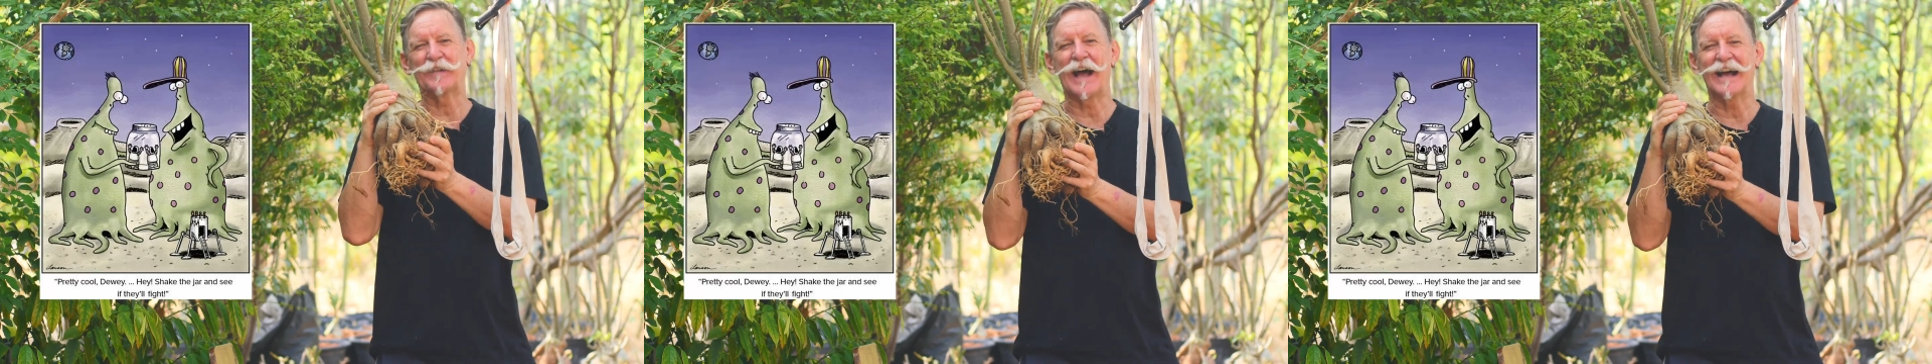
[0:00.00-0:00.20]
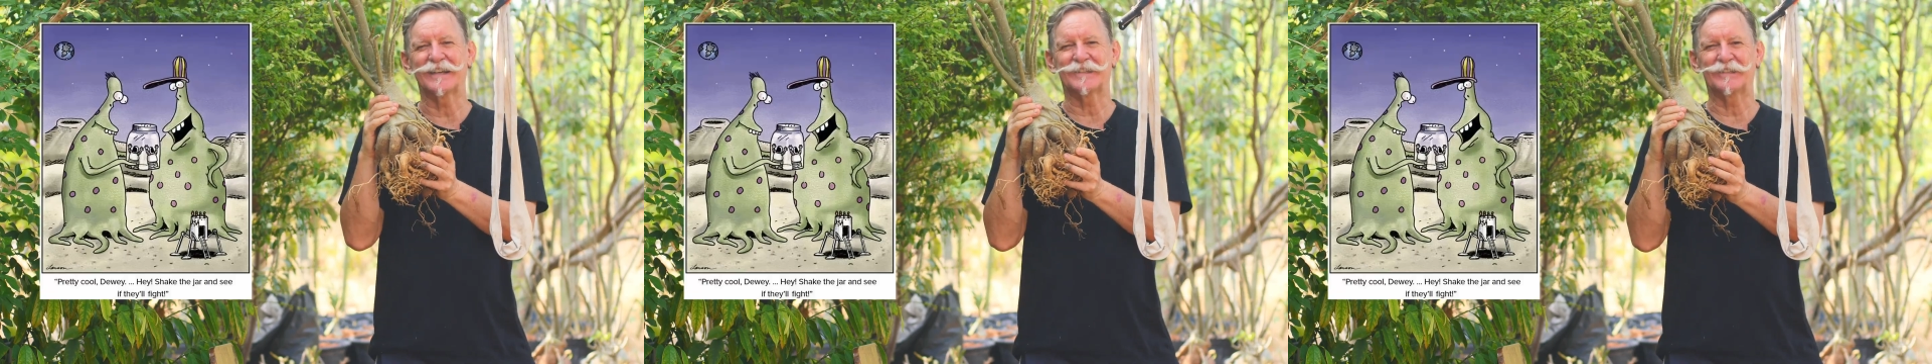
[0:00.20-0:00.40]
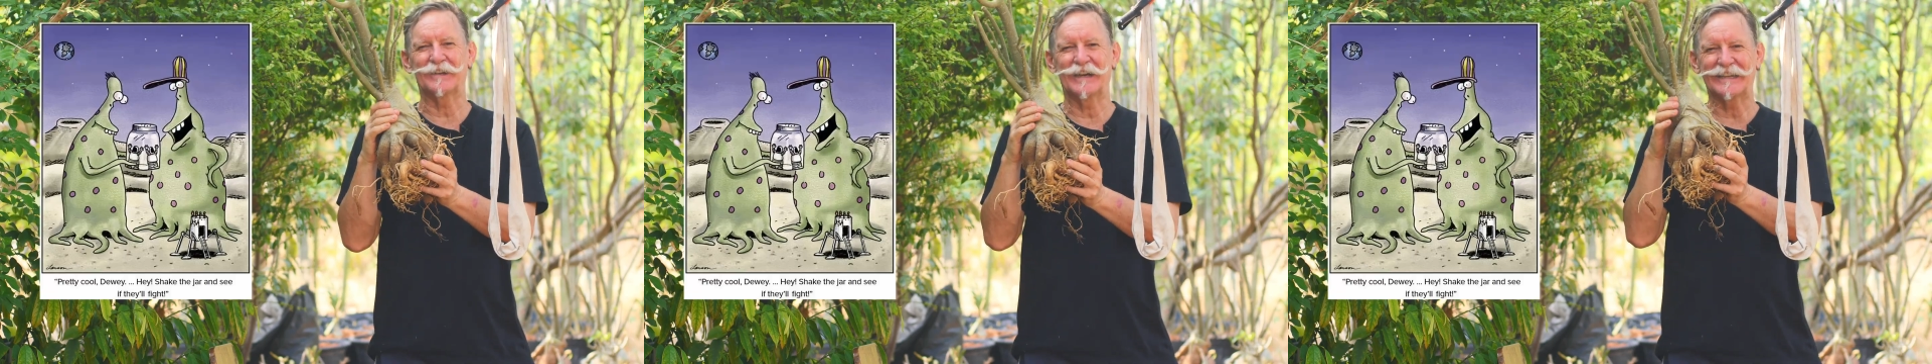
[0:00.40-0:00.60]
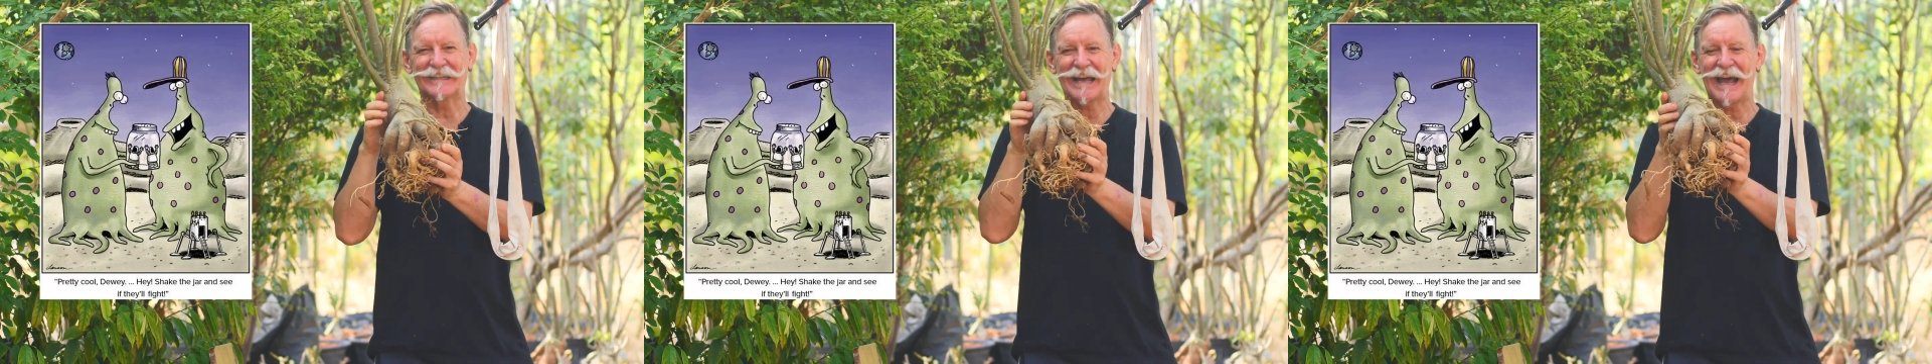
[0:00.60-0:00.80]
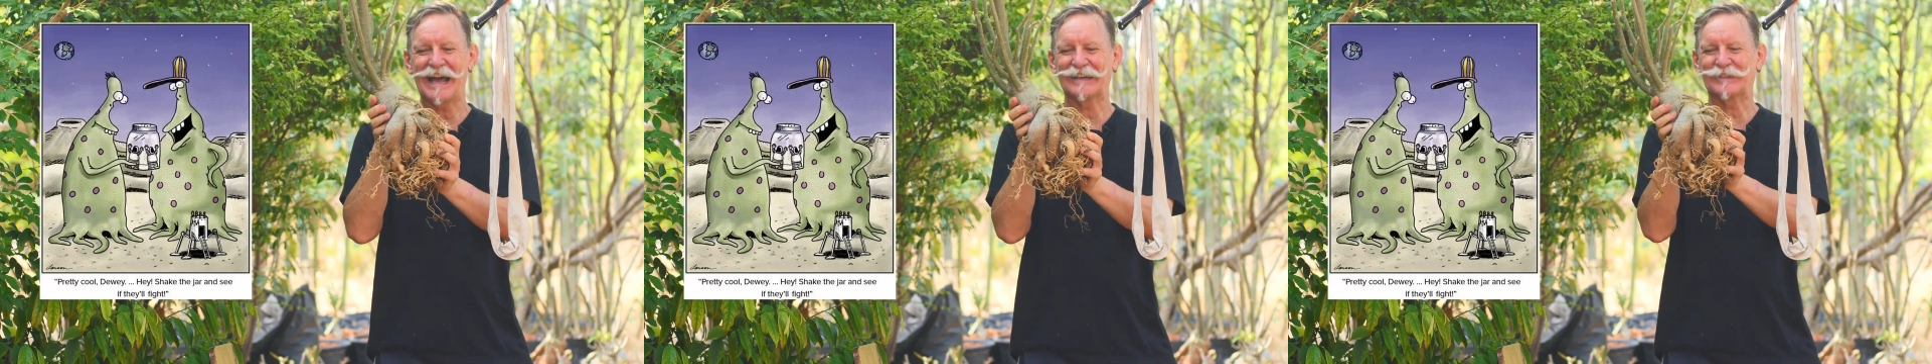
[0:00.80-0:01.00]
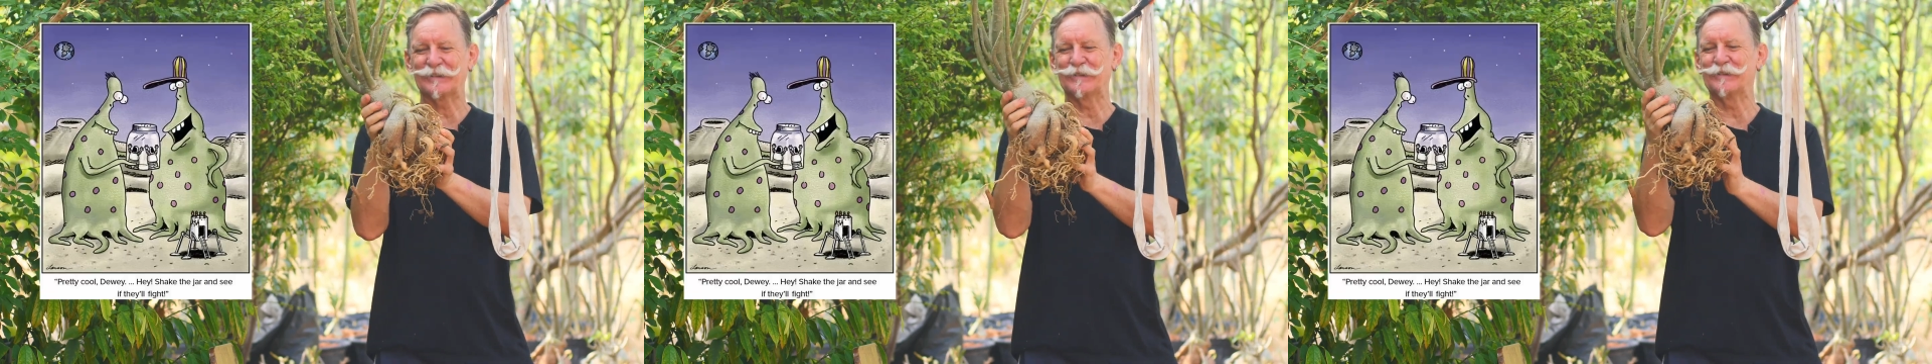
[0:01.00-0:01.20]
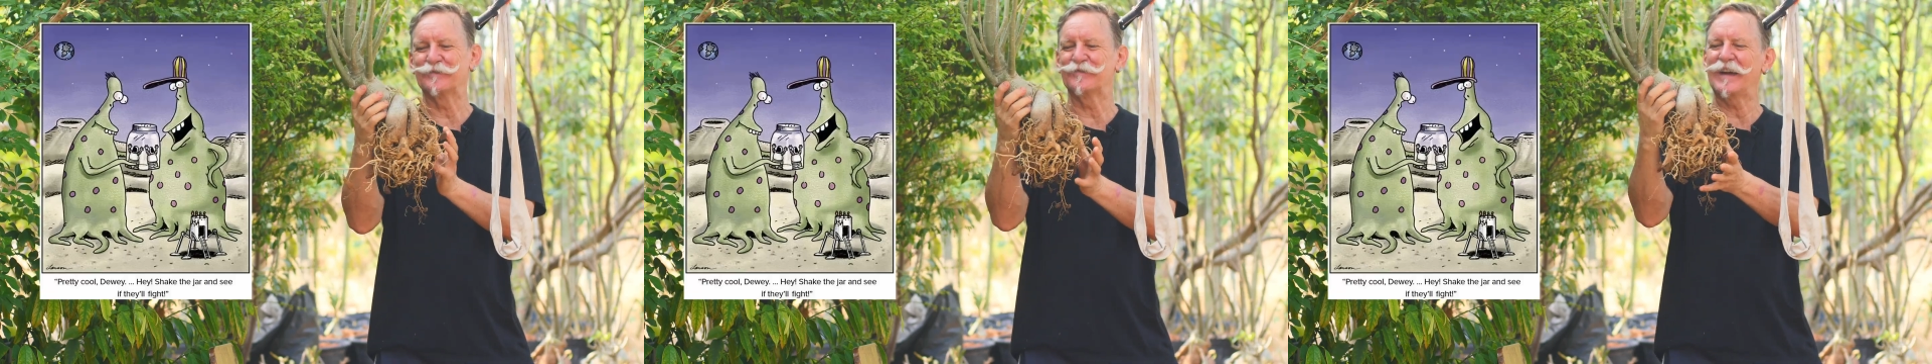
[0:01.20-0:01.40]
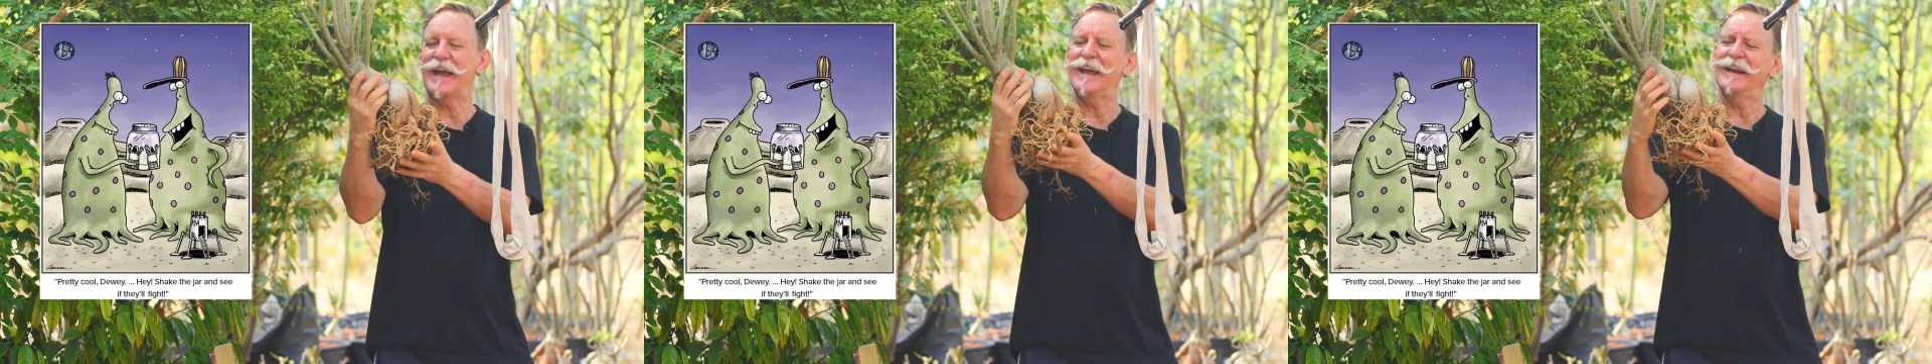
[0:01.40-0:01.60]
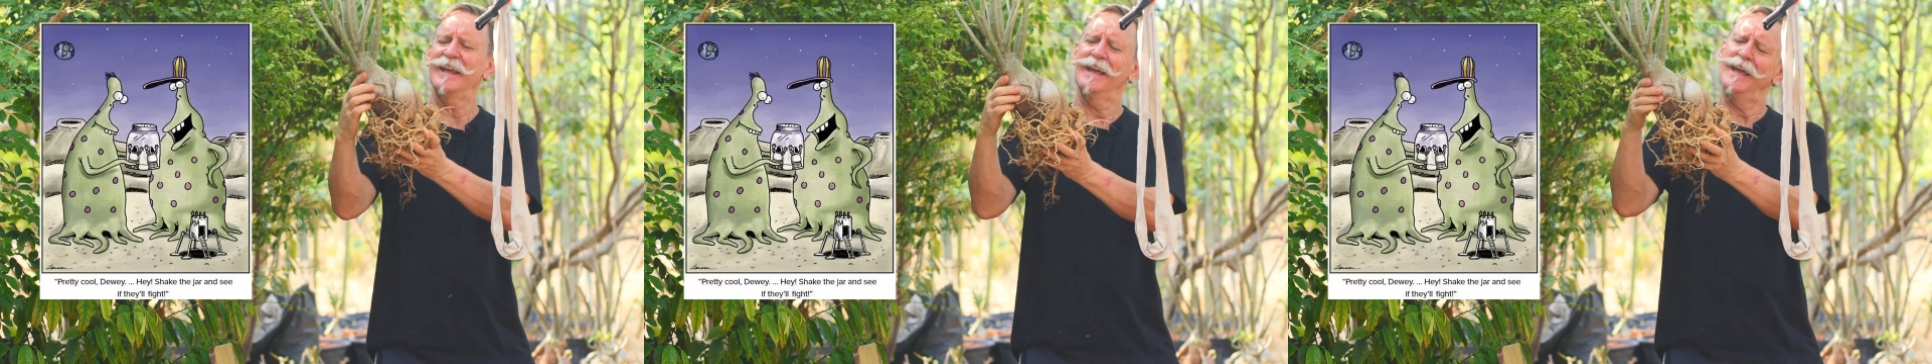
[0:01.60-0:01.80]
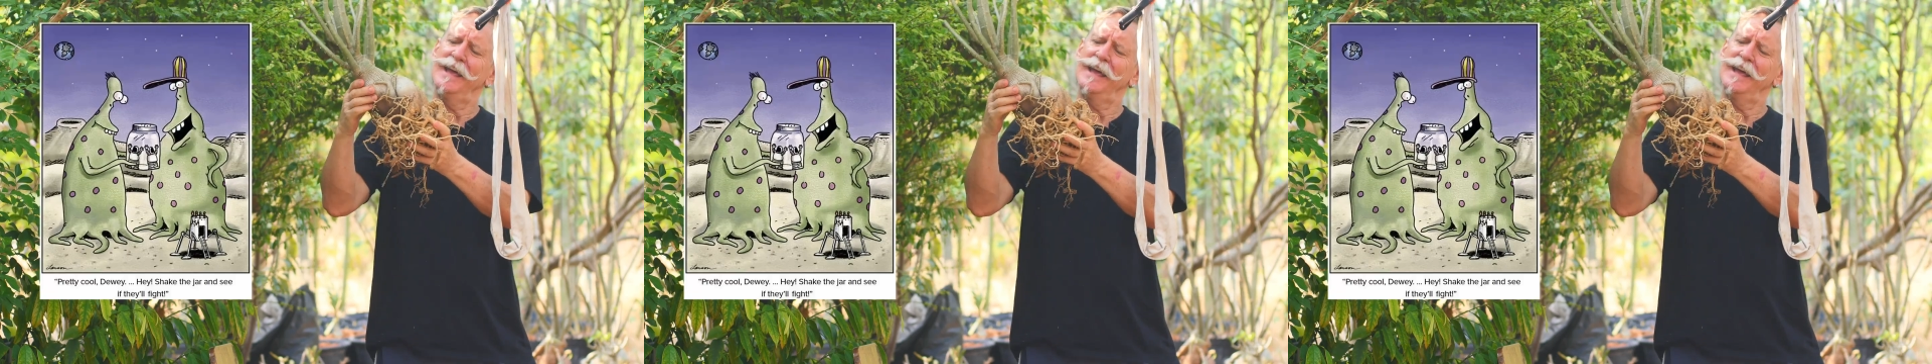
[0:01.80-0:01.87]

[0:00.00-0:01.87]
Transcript: Far Side cartoon fan.